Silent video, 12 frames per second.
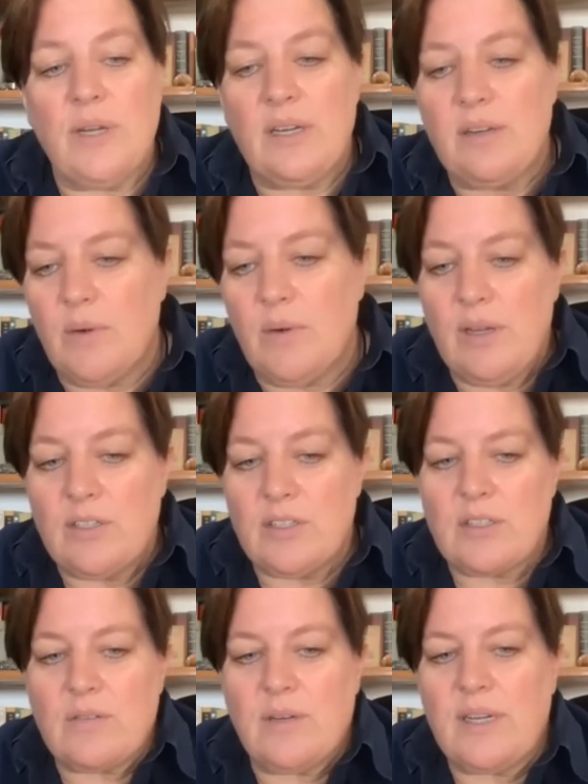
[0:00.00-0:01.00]
We
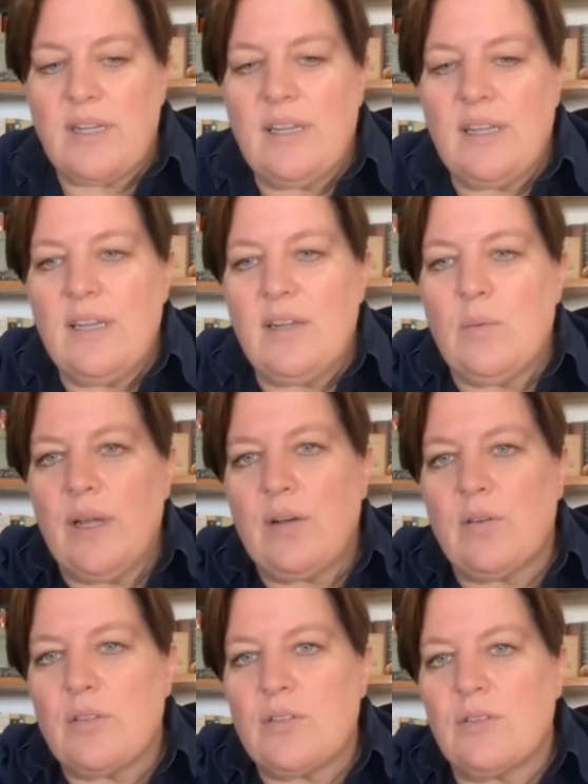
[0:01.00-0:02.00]
just quickly need a
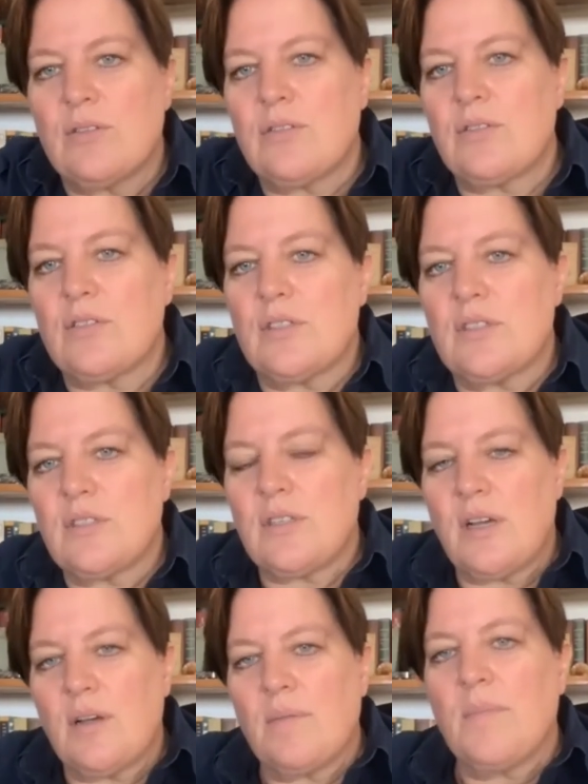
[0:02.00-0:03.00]
week or two to just
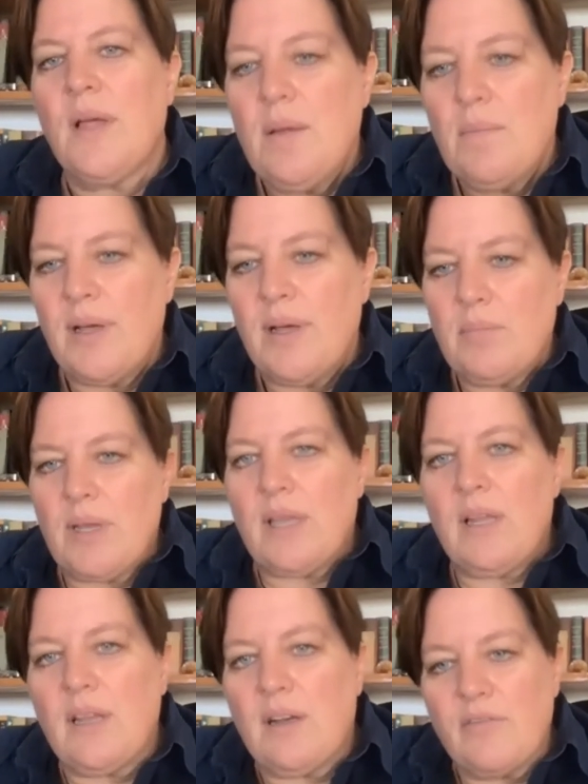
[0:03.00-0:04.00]
by the
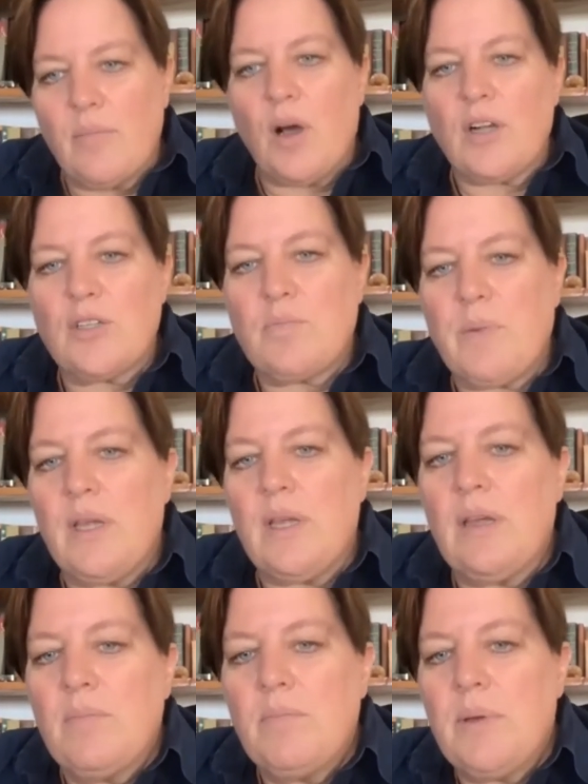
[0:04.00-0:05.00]
beginning of March
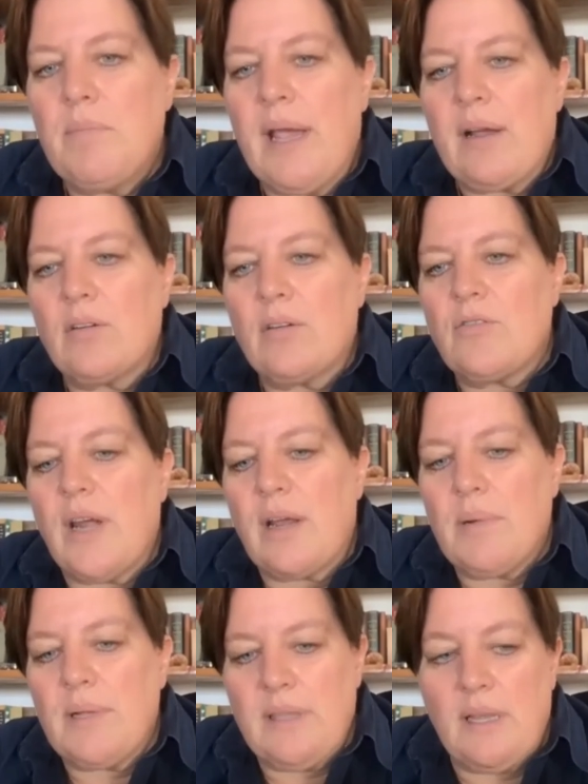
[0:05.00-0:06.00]
be back on track.
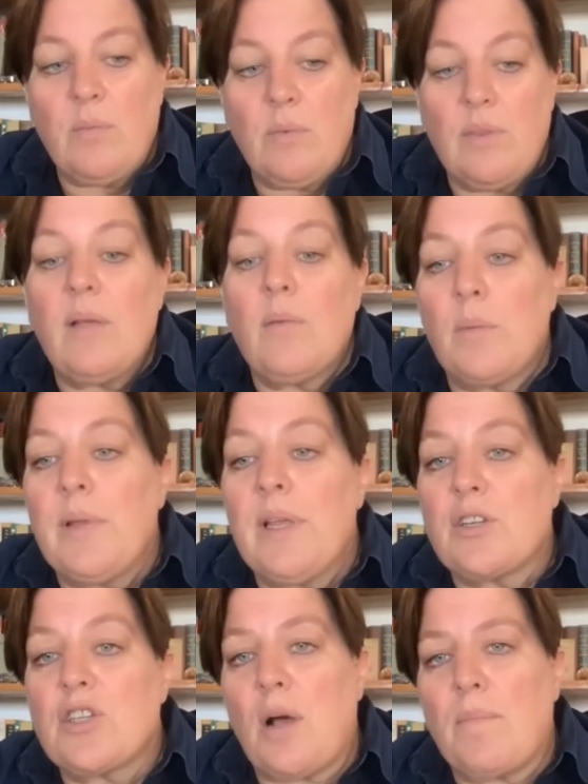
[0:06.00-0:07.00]
But then there will be
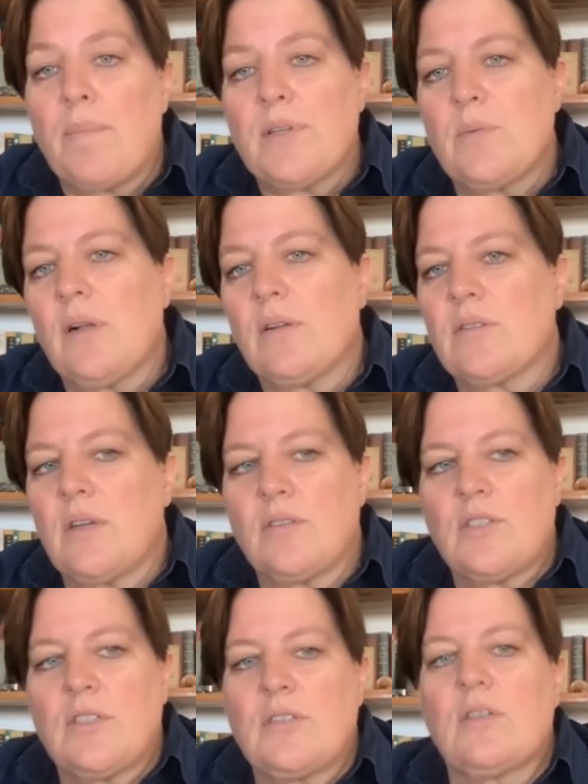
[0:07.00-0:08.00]
a shop as well. So
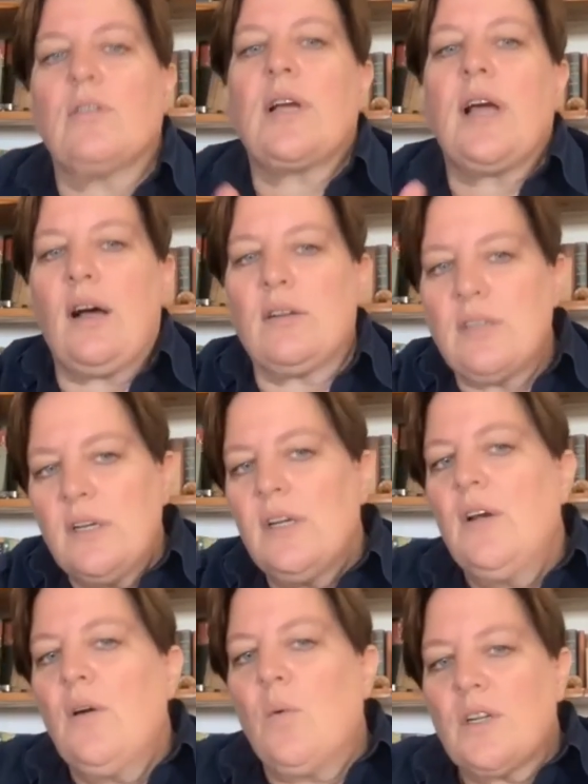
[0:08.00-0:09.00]
just look out,
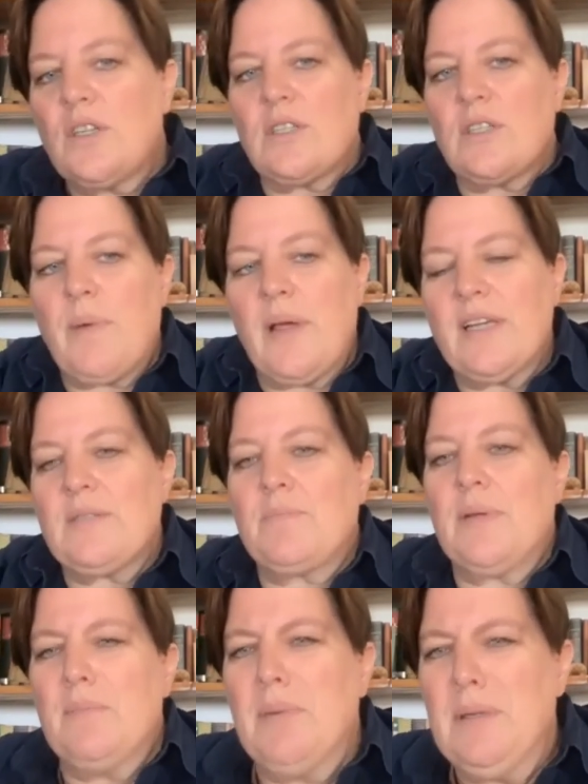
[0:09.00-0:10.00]
watch the space,
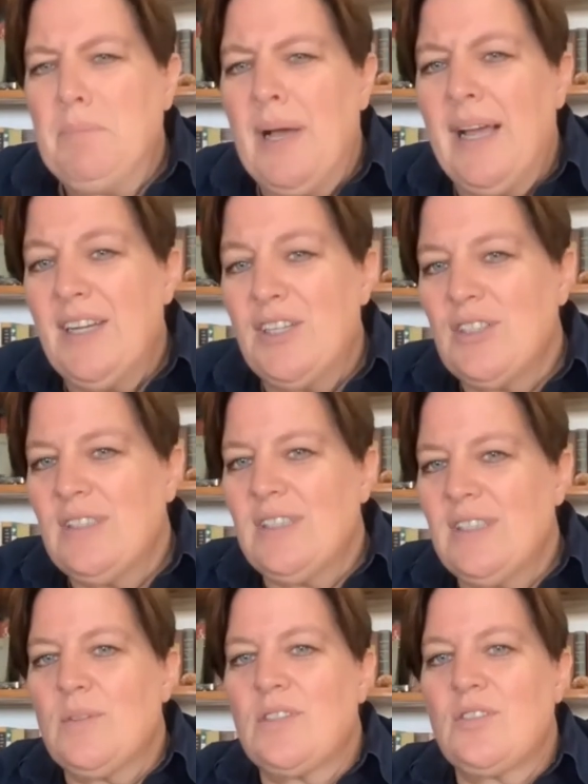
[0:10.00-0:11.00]
be a bit patient.
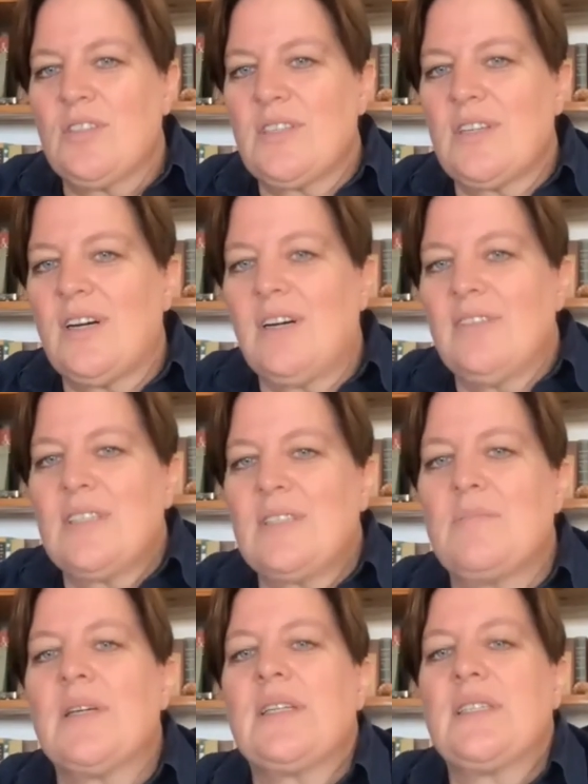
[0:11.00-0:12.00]
It was just harvest,
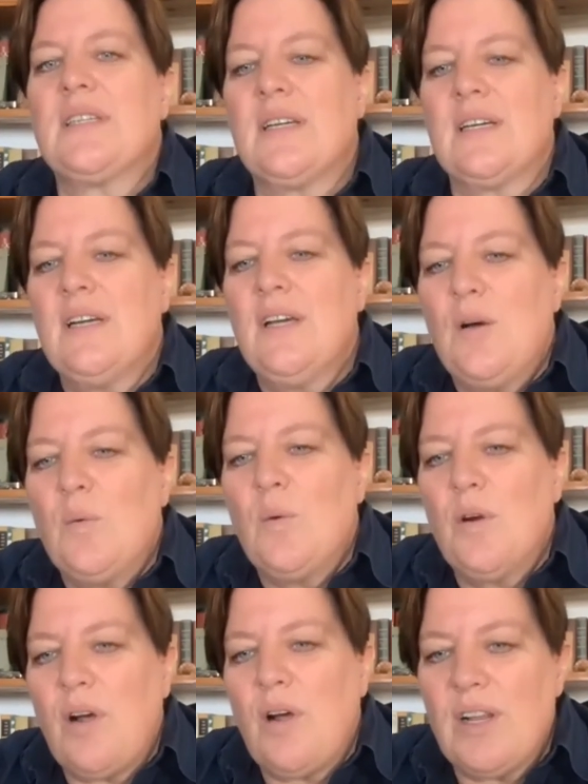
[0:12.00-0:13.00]
but
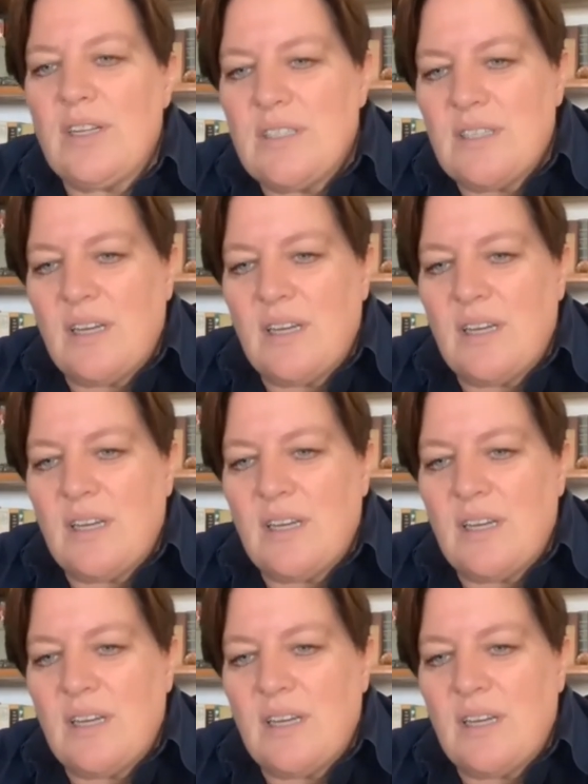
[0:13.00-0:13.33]
we're on it.